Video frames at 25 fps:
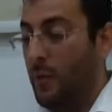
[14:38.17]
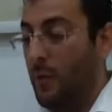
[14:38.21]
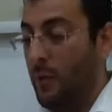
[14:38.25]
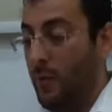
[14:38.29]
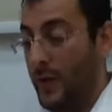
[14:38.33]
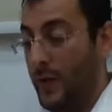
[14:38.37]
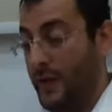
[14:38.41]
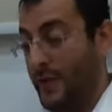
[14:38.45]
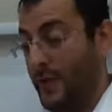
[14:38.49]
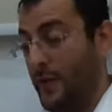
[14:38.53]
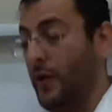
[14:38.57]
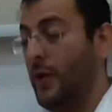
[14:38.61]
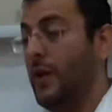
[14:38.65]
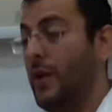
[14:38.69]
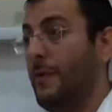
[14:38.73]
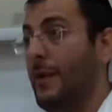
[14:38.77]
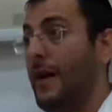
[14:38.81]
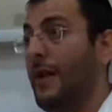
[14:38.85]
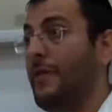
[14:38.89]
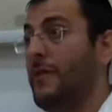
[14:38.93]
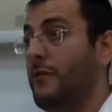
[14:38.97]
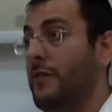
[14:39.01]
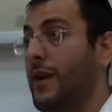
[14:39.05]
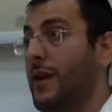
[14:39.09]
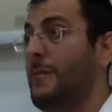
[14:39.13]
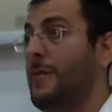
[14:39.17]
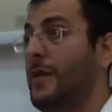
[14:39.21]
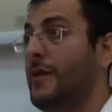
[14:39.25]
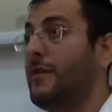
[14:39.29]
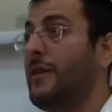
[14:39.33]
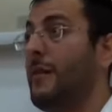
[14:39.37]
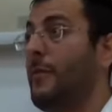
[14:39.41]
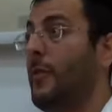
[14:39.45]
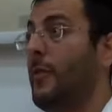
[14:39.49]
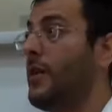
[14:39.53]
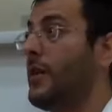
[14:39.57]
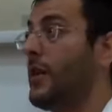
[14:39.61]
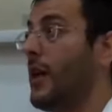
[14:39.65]
We saw about the Rebbe and
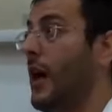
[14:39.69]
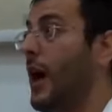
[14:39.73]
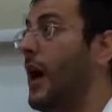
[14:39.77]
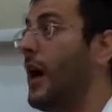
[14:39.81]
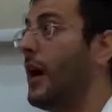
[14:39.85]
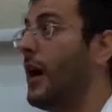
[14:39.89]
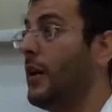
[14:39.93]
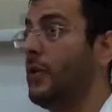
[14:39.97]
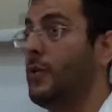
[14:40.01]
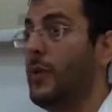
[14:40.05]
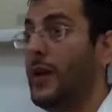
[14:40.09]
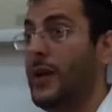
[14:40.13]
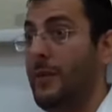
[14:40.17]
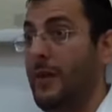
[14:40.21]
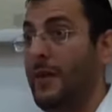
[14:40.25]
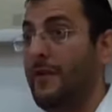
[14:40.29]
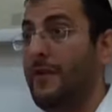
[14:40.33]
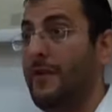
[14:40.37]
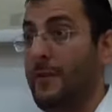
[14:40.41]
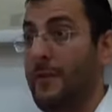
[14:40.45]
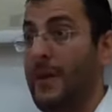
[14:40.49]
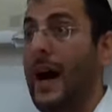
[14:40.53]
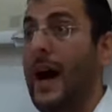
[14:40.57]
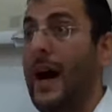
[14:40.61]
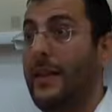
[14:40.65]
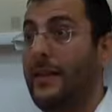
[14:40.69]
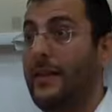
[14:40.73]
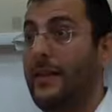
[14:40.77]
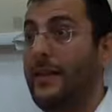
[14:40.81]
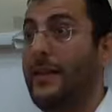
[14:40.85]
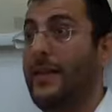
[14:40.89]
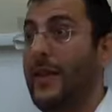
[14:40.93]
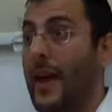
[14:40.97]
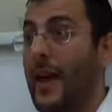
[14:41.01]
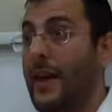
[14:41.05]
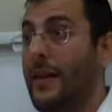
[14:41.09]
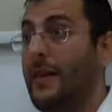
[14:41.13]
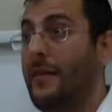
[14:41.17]
Rabbanon argued when it went from 9 to
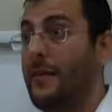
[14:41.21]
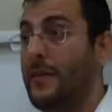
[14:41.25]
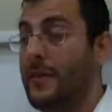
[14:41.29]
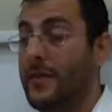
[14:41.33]
10.